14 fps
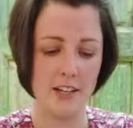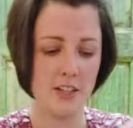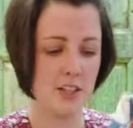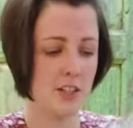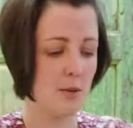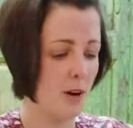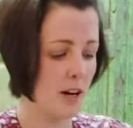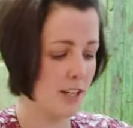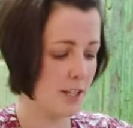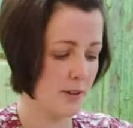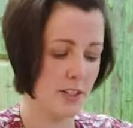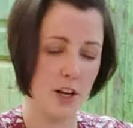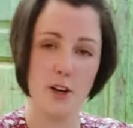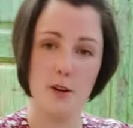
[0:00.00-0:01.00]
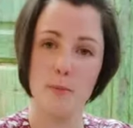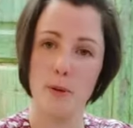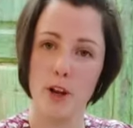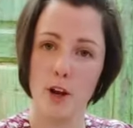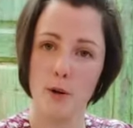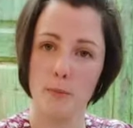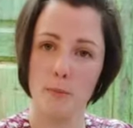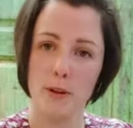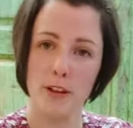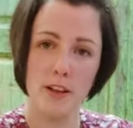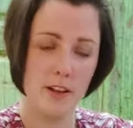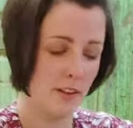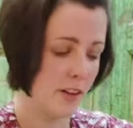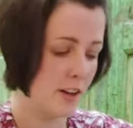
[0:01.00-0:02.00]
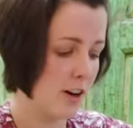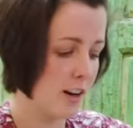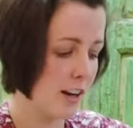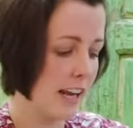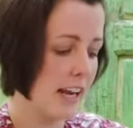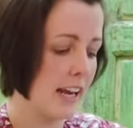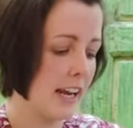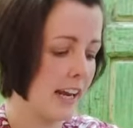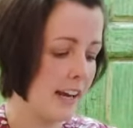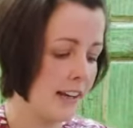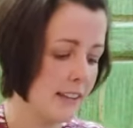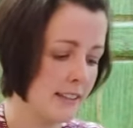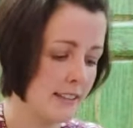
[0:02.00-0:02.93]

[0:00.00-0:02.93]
So what I do is open up the collar here